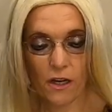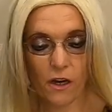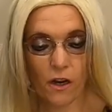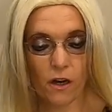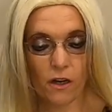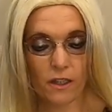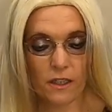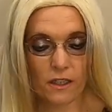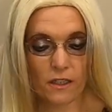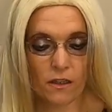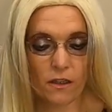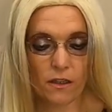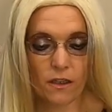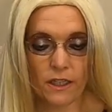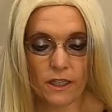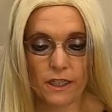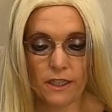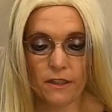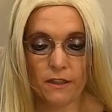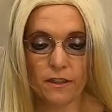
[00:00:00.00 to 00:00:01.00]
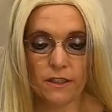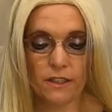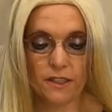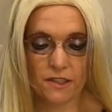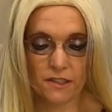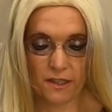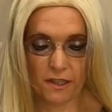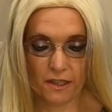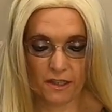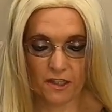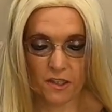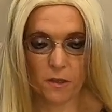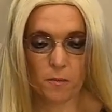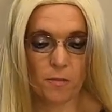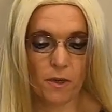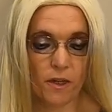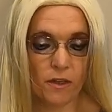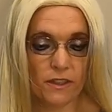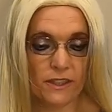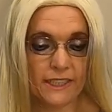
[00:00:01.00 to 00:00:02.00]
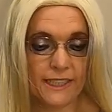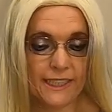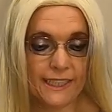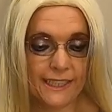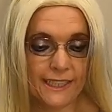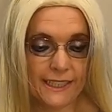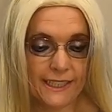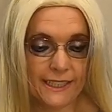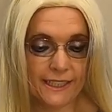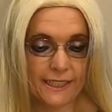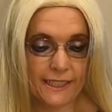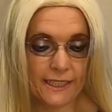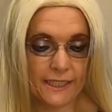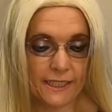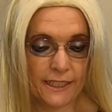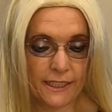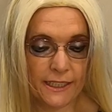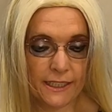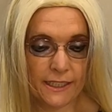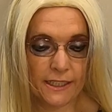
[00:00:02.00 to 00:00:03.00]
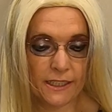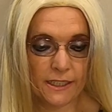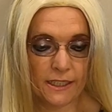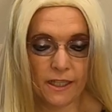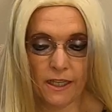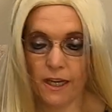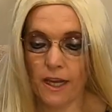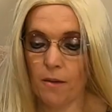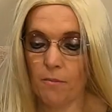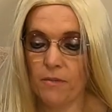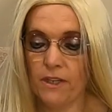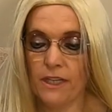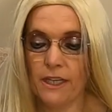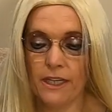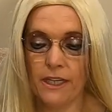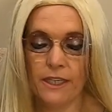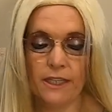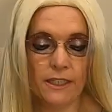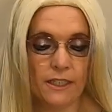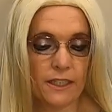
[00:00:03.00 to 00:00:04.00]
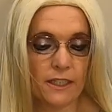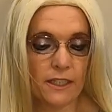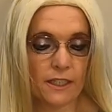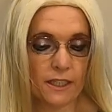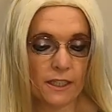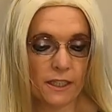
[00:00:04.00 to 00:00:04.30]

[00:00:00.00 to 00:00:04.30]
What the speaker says: on the card here, it says about the DC Lemonade